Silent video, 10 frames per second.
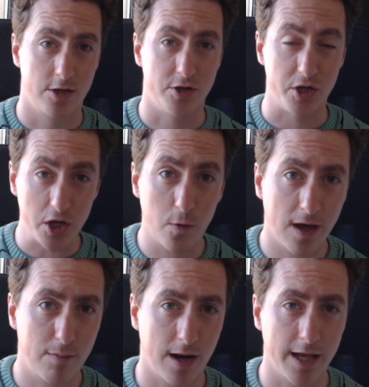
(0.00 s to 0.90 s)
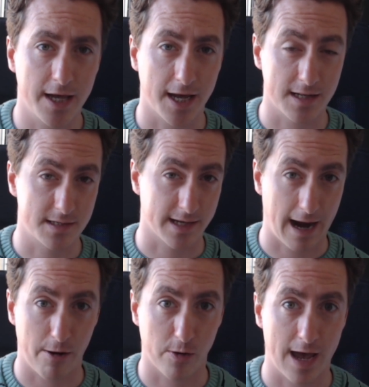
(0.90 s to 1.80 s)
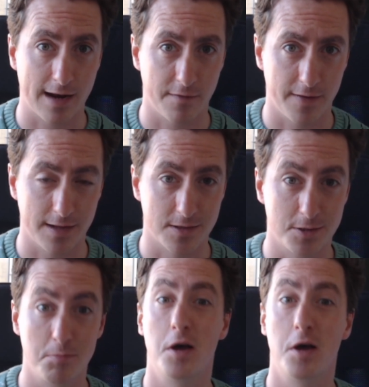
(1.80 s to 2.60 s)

Do you hate playing against the Caro Kann defense?